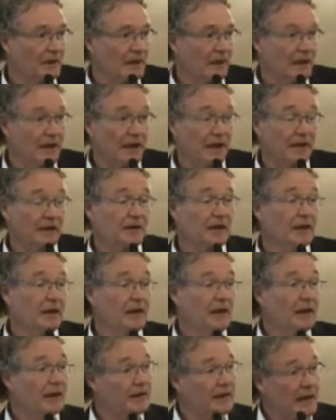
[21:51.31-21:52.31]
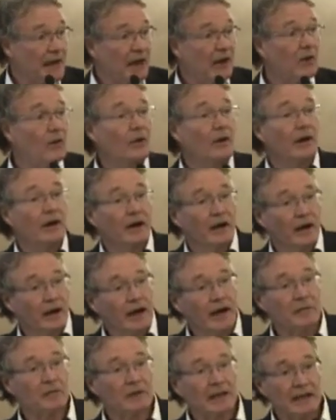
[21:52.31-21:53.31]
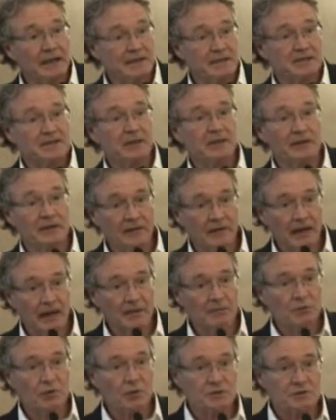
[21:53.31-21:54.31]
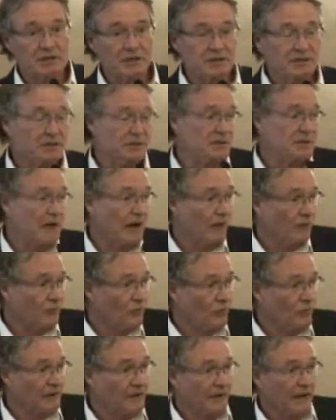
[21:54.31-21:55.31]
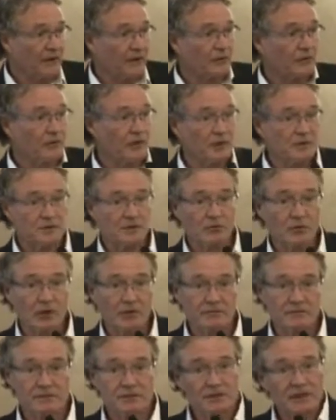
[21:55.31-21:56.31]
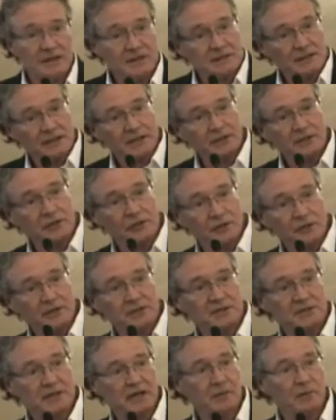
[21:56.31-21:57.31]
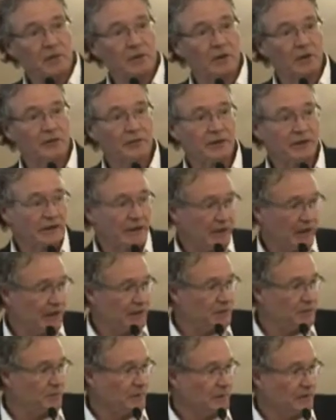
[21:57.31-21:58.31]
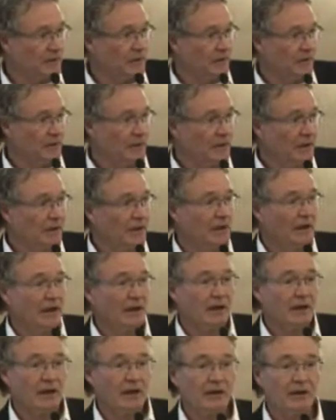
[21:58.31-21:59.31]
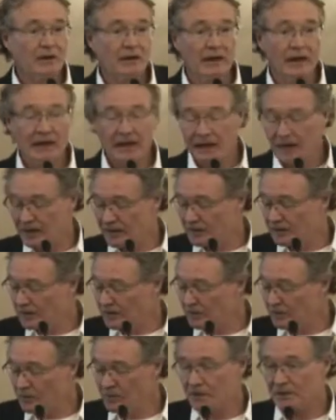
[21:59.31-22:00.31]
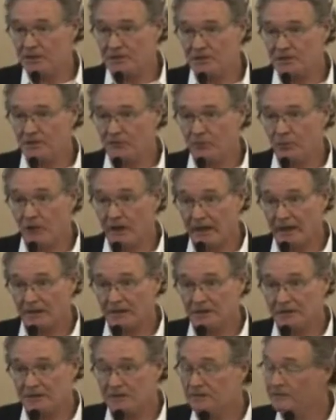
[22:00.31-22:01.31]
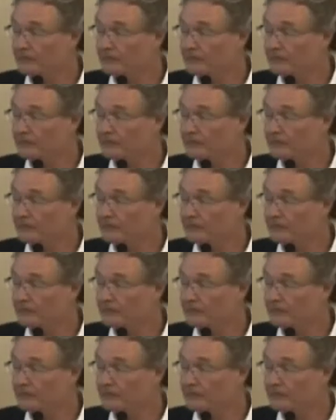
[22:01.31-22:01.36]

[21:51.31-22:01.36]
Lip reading: And now, I'm glad to say that that process is now rolling out across the province. So that's a good example of engagement and communities in practice.